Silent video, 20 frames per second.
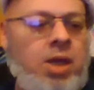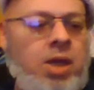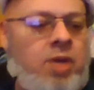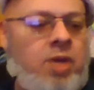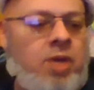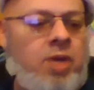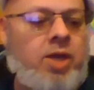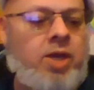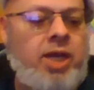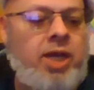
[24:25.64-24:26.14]

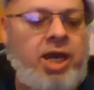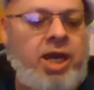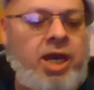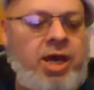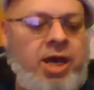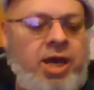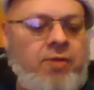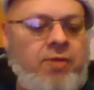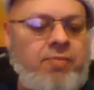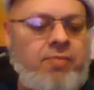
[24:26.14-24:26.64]
Then I
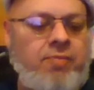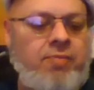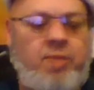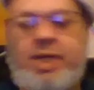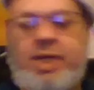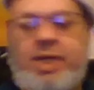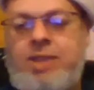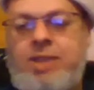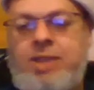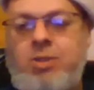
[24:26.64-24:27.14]
have my
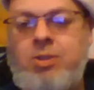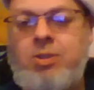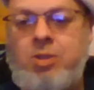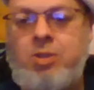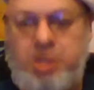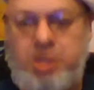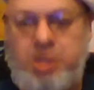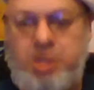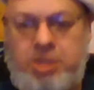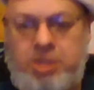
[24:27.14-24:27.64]
next
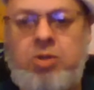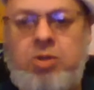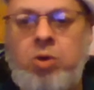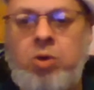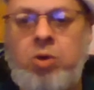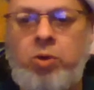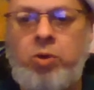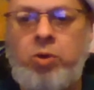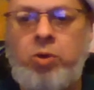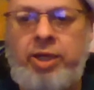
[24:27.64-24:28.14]
oldest,
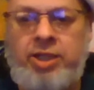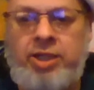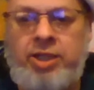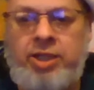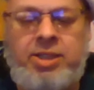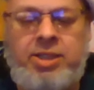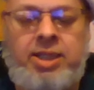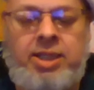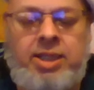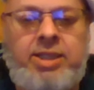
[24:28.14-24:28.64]
who is
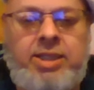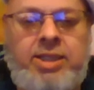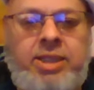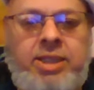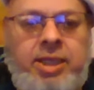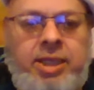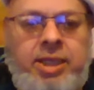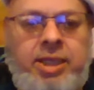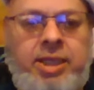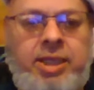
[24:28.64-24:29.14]

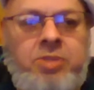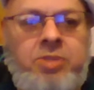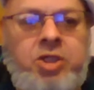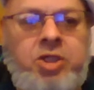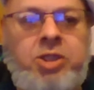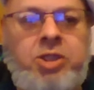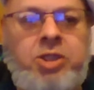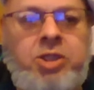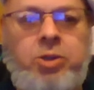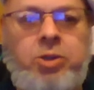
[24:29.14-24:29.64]
19. She
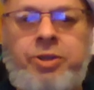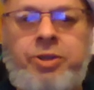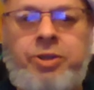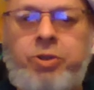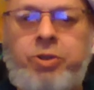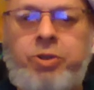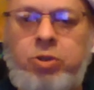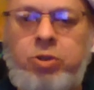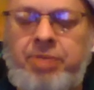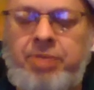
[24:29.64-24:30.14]
is going to
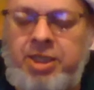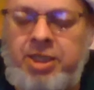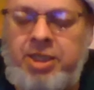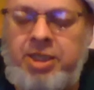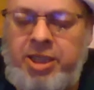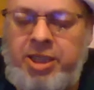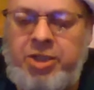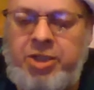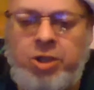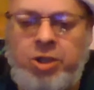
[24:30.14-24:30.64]
school to be a
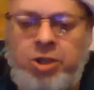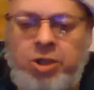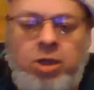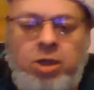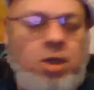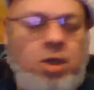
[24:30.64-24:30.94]
teacher.